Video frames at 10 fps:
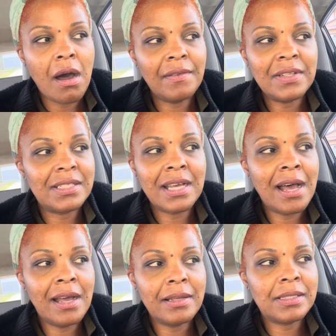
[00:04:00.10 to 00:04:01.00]

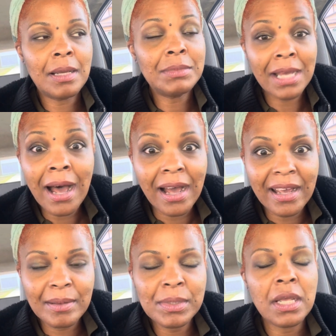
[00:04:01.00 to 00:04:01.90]

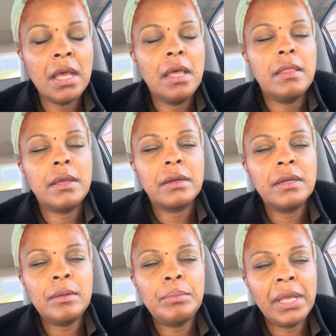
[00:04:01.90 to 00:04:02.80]
sometimes there
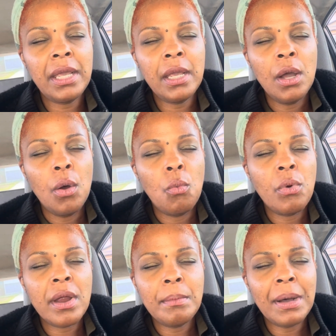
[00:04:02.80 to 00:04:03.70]
could be
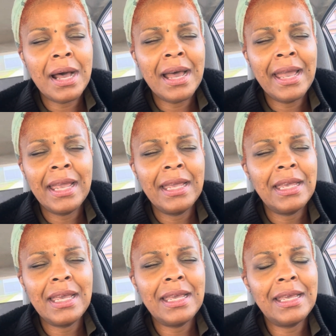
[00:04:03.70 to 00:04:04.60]
whereby
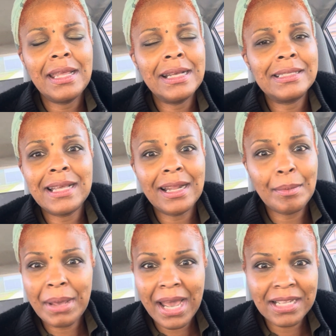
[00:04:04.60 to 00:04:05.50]
it's not a
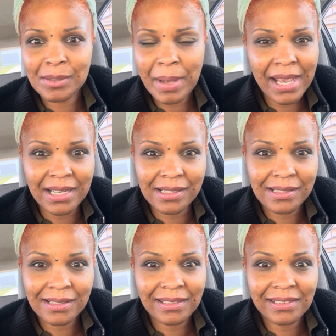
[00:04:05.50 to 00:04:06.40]
bad space.
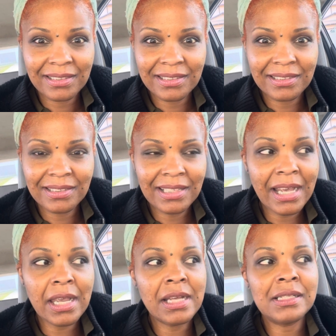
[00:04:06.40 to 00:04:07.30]

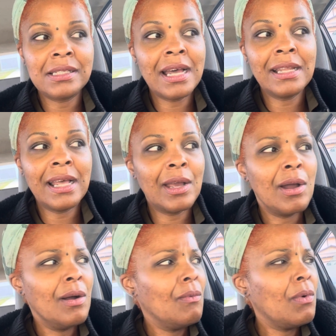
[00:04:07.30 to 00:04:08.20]
Like, it's not like,
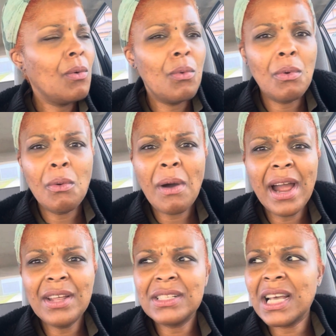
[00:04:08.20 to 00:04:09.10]
well, why
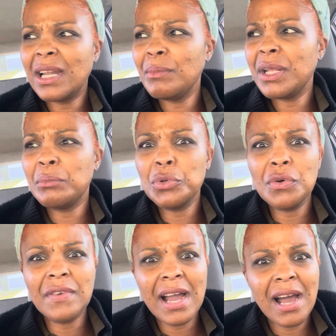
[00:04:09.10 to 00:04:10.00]
are you telling me to
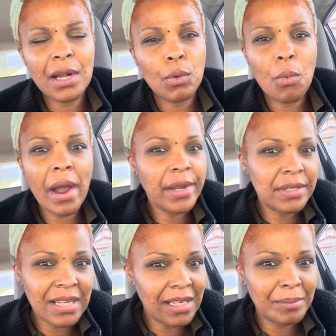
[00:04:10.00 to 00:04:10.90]
move, God? Or why are you
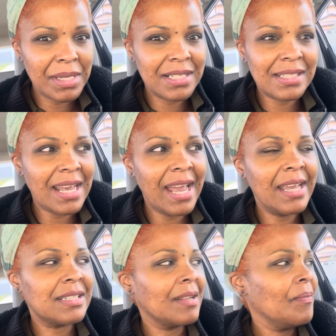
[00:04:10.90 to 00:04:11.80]
telling me to stay?